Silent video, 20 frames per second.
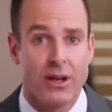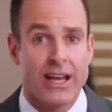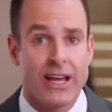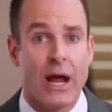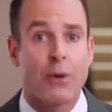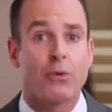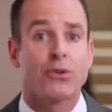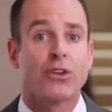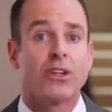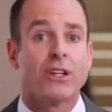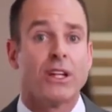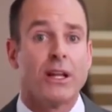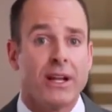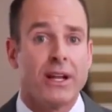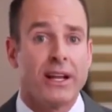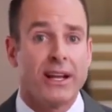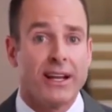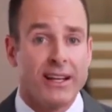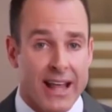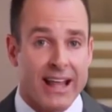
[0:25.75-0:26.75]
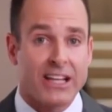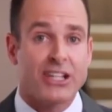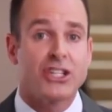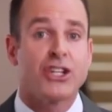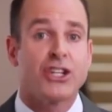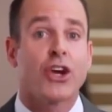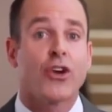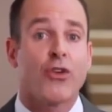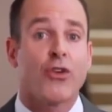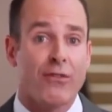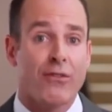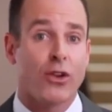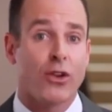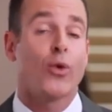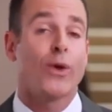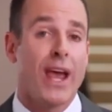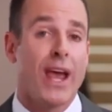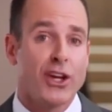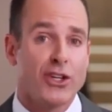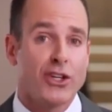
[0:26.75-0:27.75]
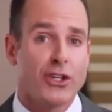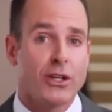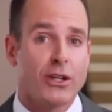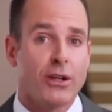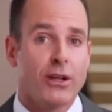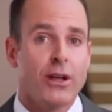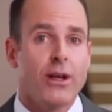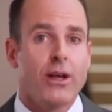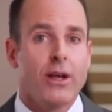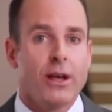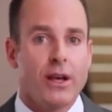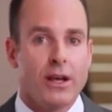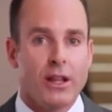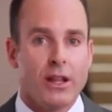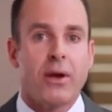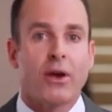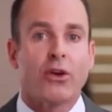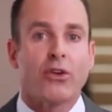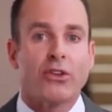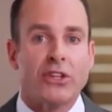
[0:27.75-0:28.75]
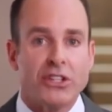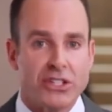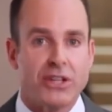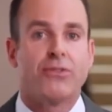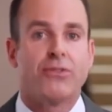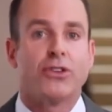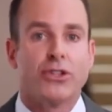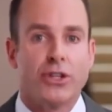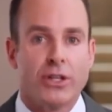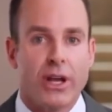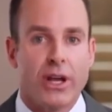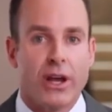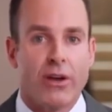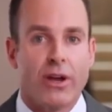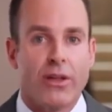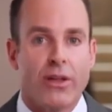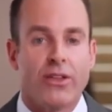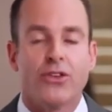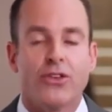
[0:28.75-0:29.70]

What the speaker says: And I was limited to that geographic location in the Maryland, DC, Virginia area.